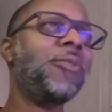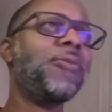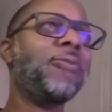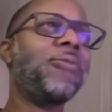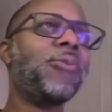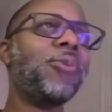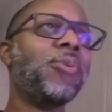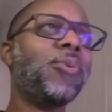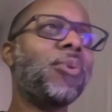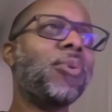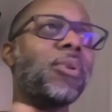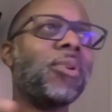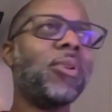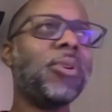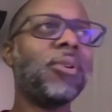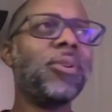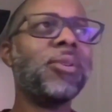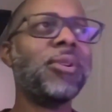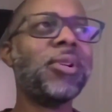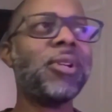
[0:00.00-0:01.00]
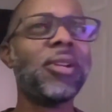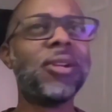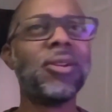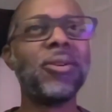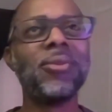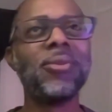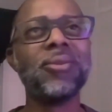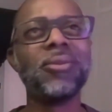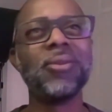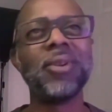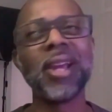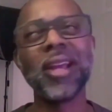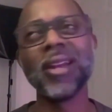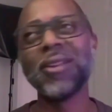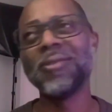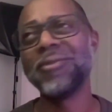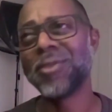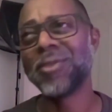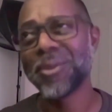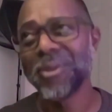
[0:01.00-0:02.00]
for
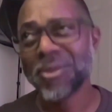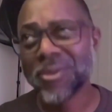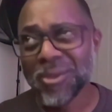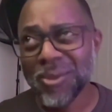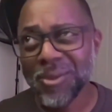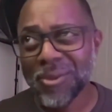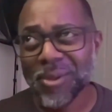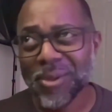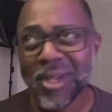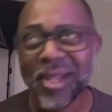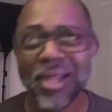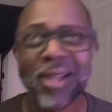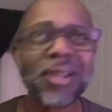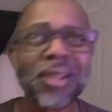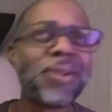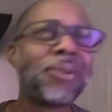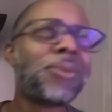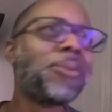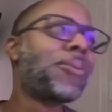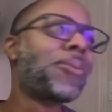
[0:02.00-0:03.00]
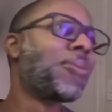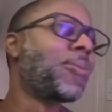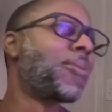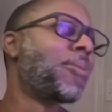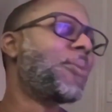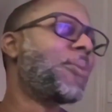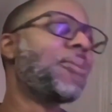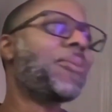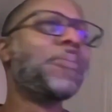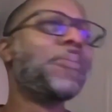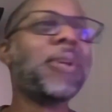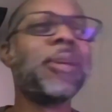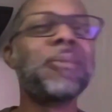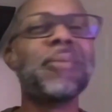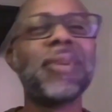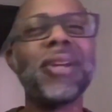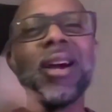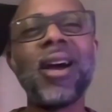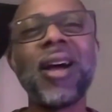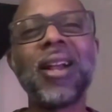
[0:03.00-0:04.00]
anniversary or
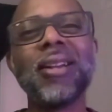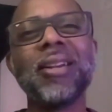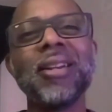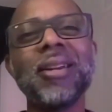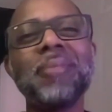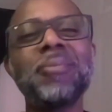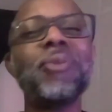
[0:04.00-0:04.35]
maybe holiday.